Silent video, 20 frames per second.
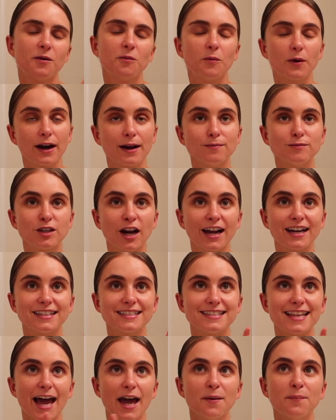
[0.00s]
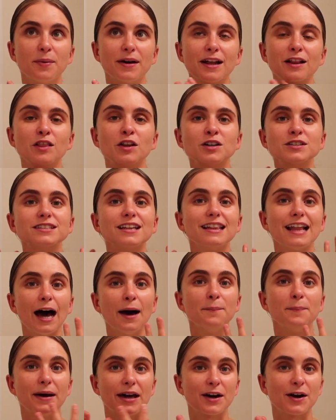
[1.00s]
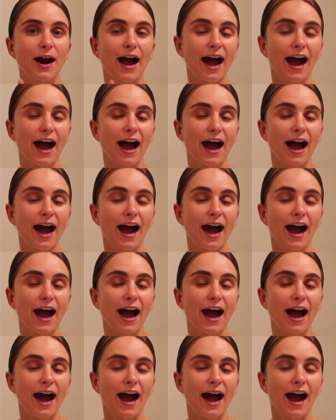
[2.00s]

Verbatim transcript: what I'm trying to say, but it looks a lot better,